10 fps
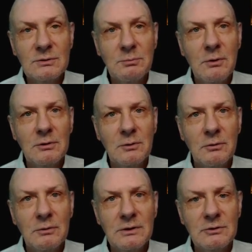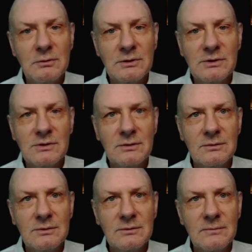spoke the world into
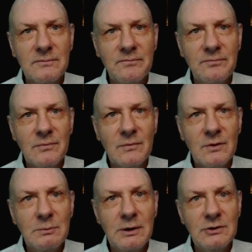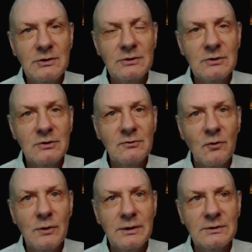existence by Jesus's
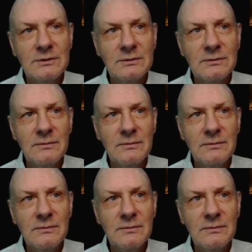voice.